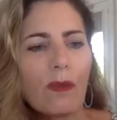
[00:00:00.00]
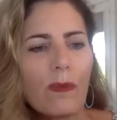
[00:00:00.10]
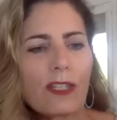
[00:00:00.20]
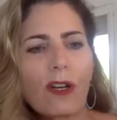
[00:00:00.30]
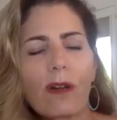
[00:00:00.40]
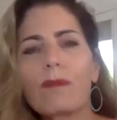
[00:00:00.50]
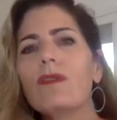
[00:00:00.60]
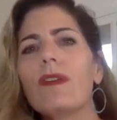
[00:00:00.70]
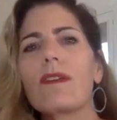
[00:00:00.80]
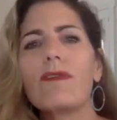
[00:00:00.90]
start
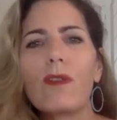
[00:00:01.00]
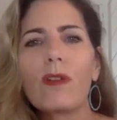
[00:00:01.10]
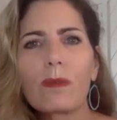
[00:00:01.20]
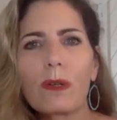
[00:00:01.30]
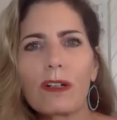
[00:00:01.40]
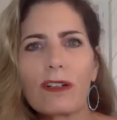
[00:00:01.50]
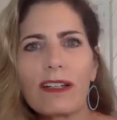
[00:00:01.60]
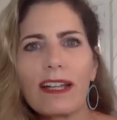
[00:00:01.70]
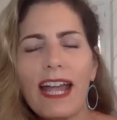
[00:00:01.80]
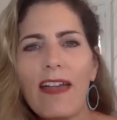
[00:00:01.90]
moving forward.
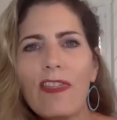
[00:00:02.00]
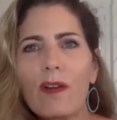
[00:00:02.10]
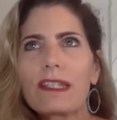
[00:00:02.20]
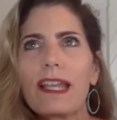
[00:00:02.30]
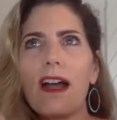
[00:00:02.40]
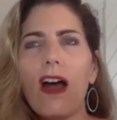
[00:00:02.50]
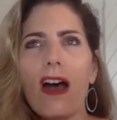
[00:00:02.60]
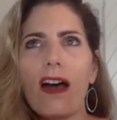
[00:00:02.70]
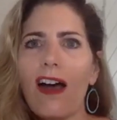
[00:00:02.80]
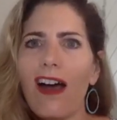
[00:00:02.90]
And then we say,
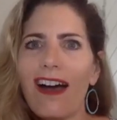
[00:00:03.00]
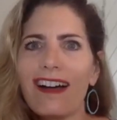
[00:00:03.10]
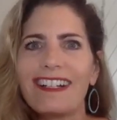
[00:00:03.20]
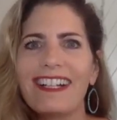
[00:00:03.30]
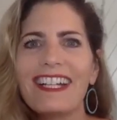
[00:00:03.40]
aha,